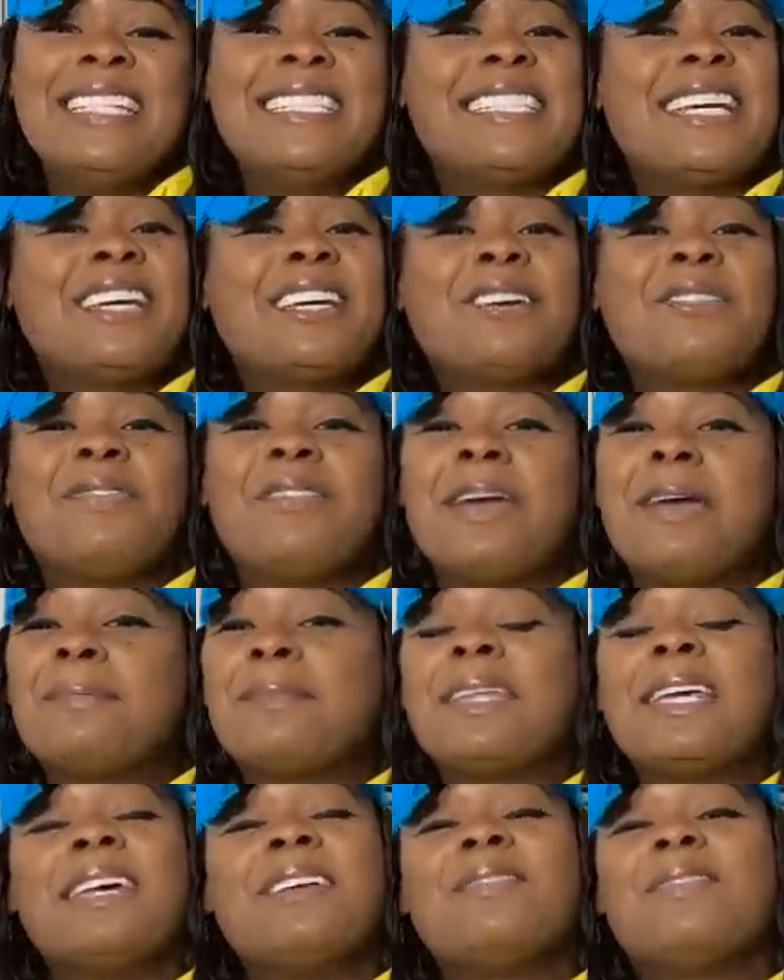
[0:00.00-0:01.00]
Tell your
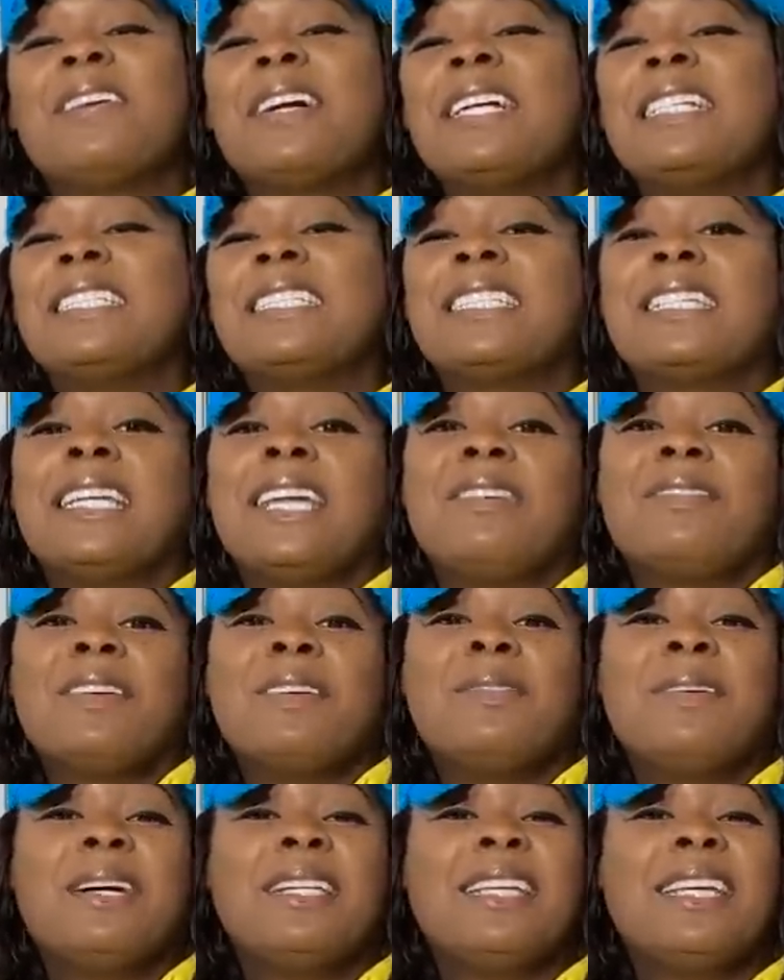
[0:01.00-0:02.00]
family and friends and
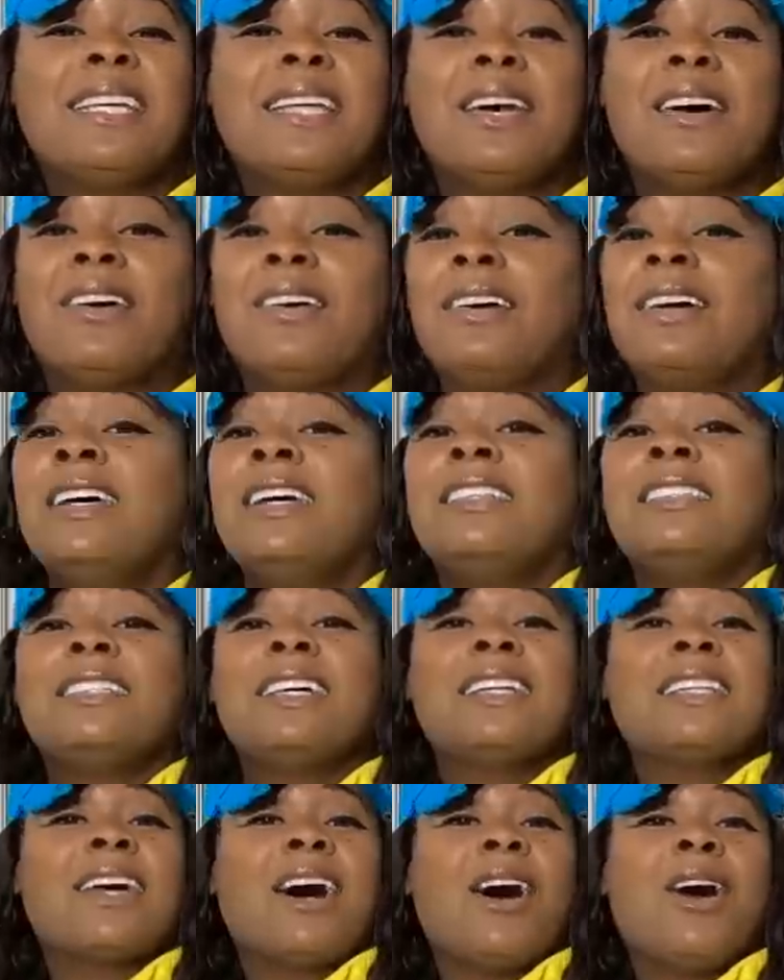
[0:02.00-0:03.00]
everyone you know,
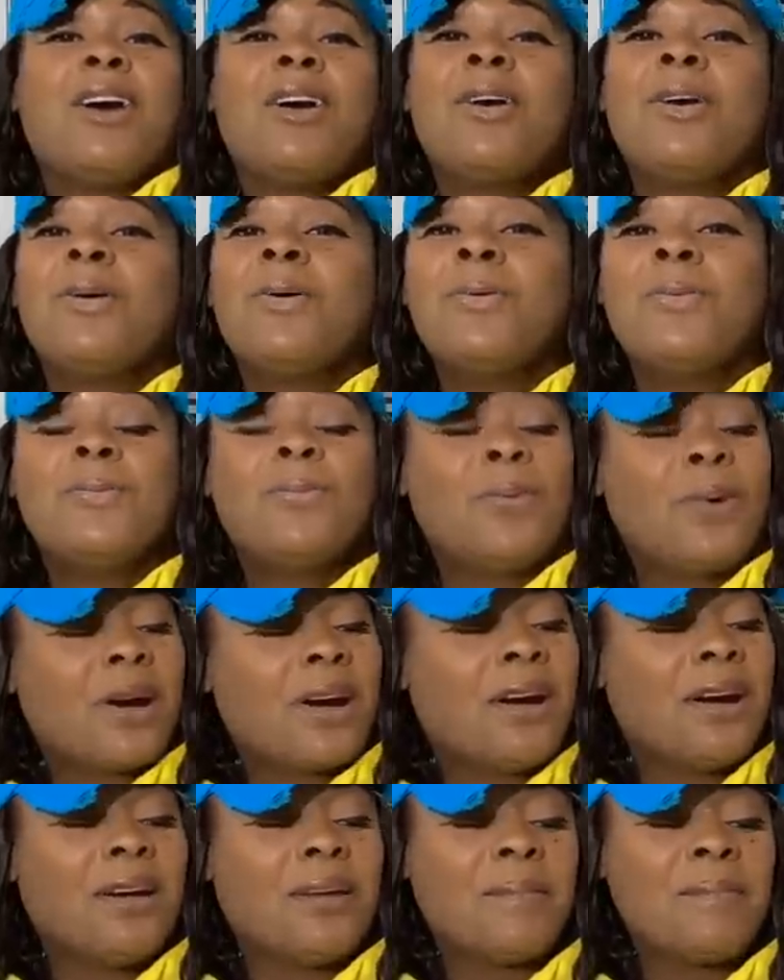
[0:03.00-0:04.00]
tell the whole
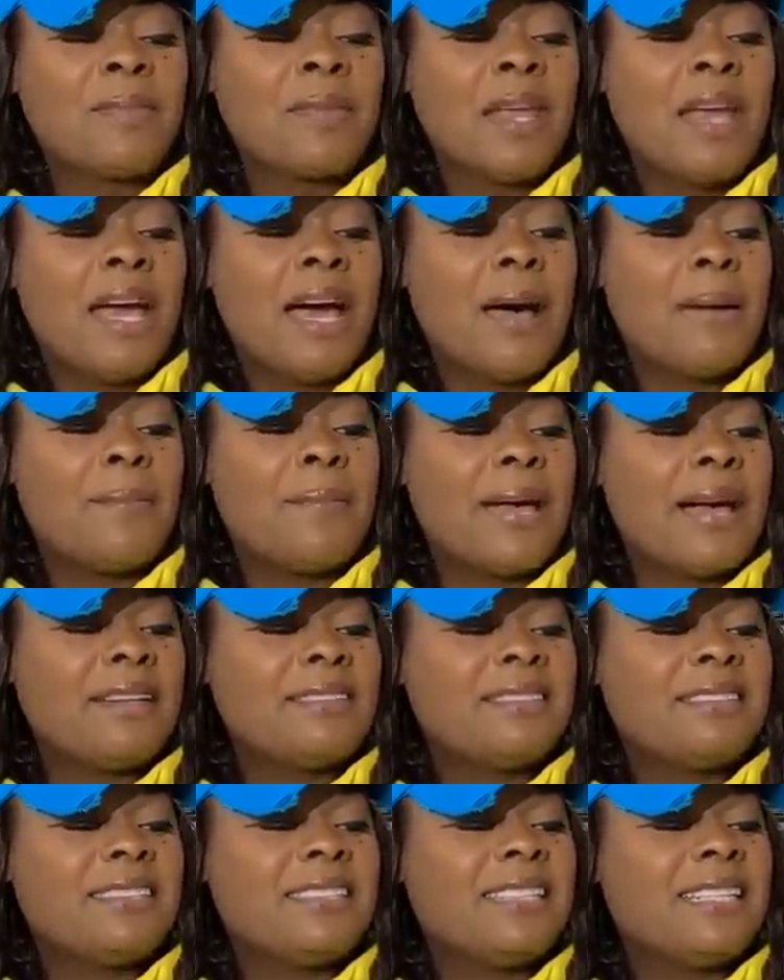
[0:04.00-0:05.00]
world
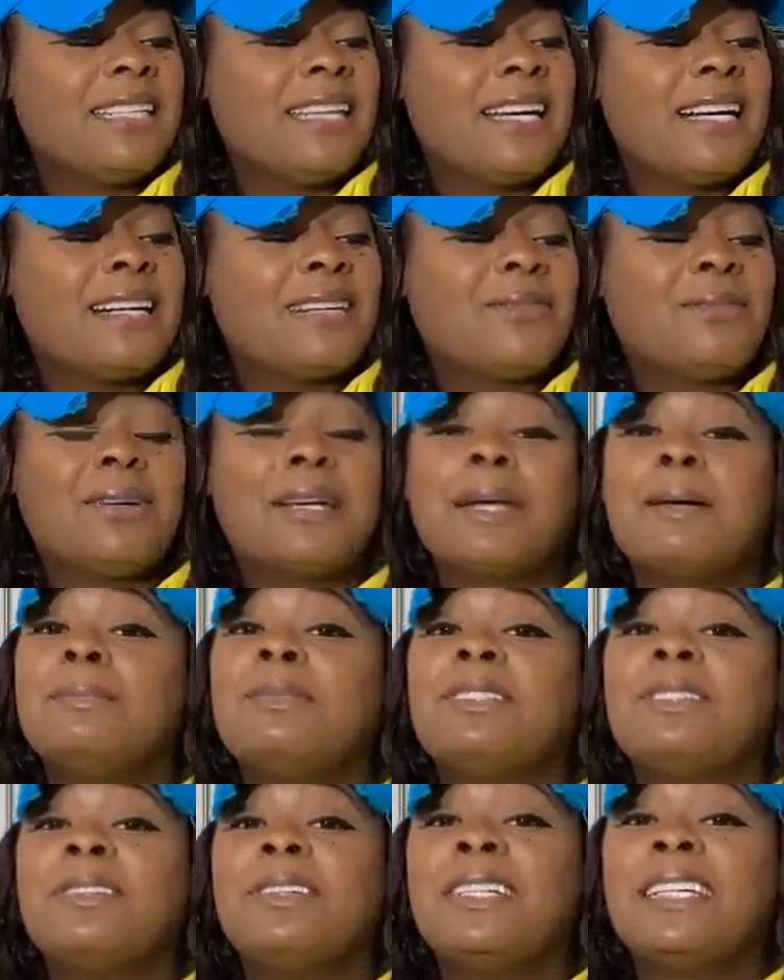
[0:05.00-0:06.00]
about Gina Young, what
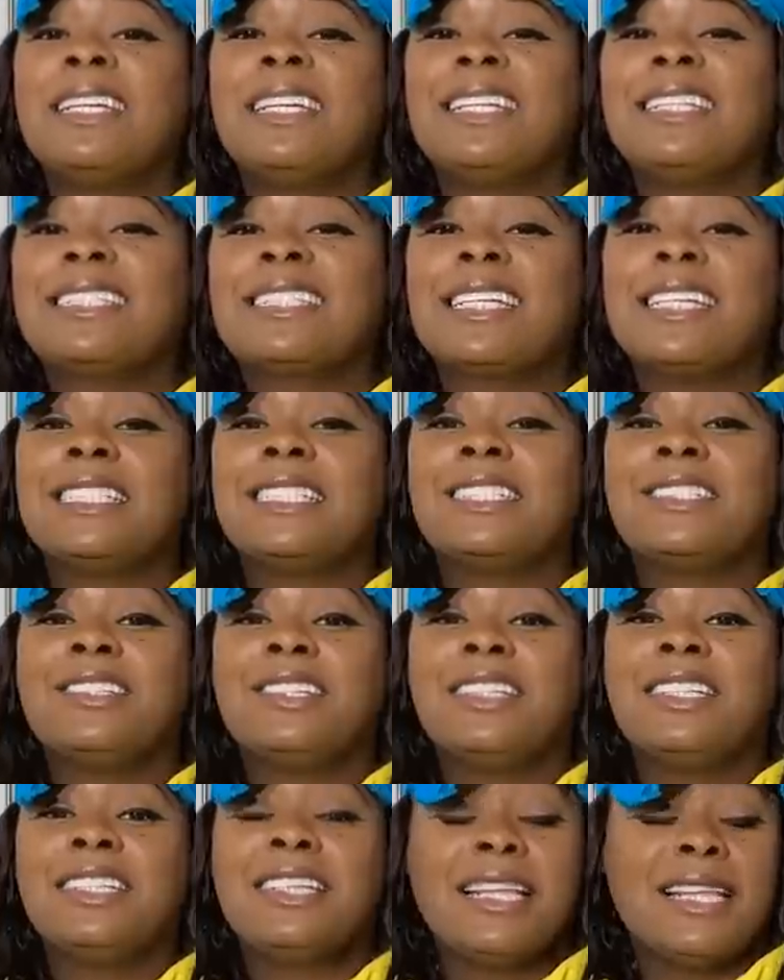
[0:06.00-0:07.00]
I'm doing in this kitchen
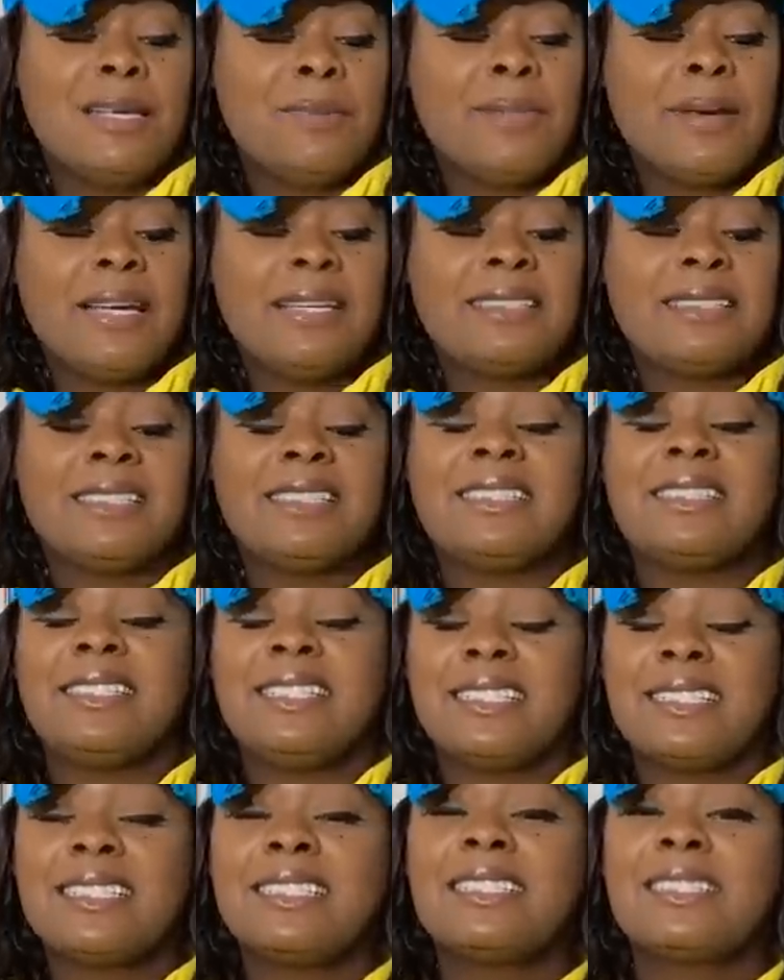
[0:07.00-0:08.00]
on a daily basis.
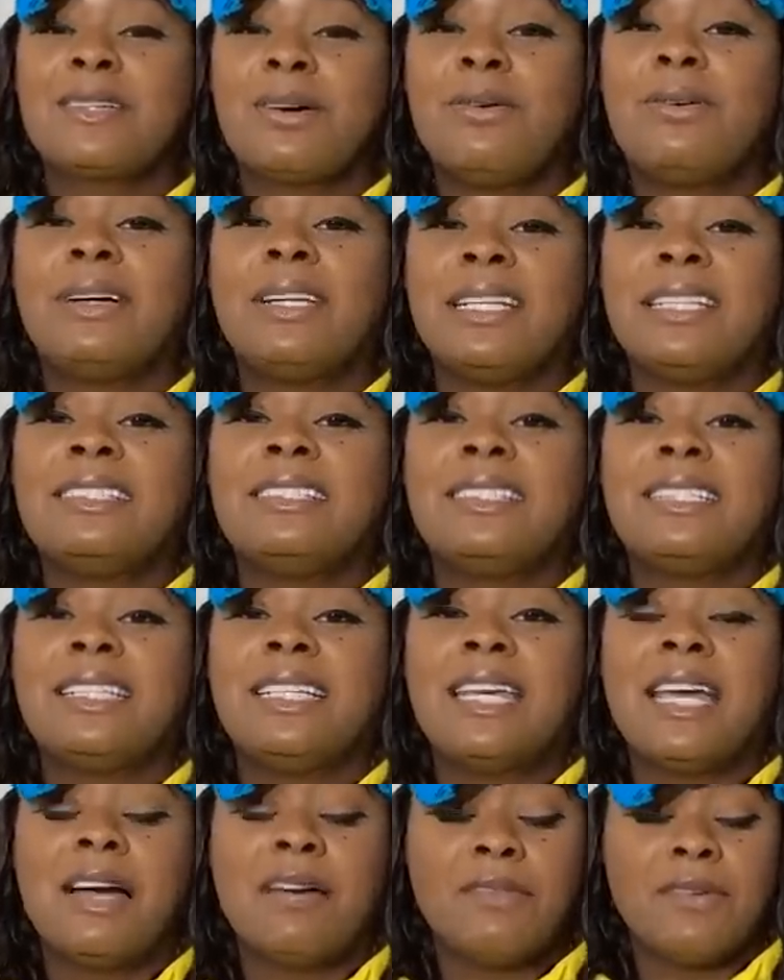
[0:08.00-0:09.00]
This is going into
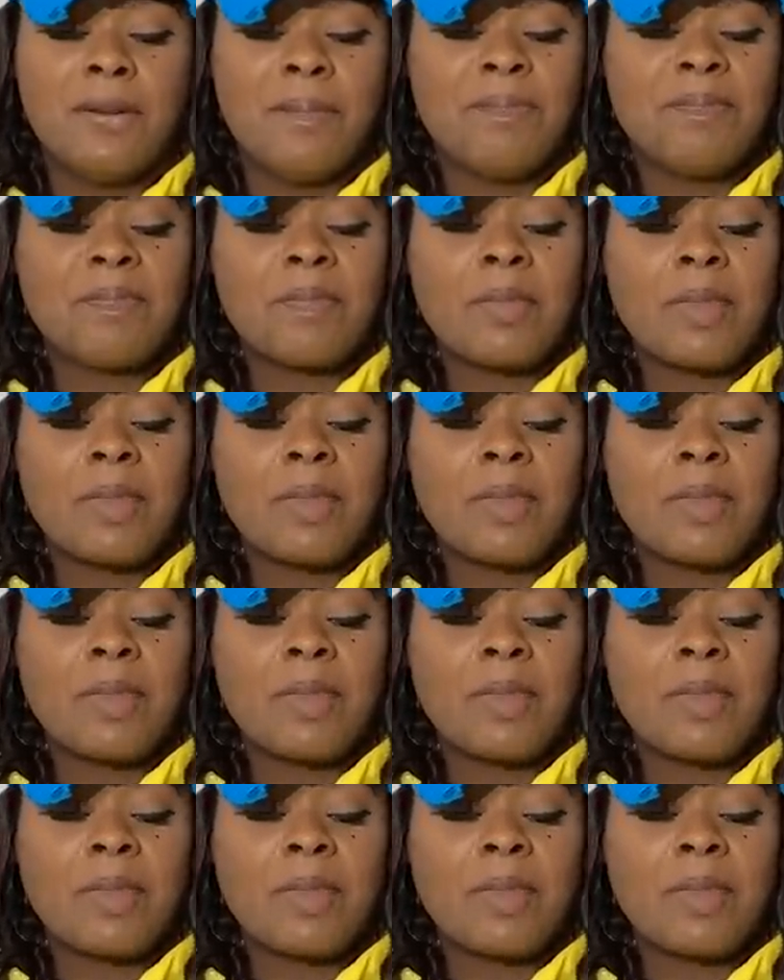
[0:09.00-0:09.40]
the oven.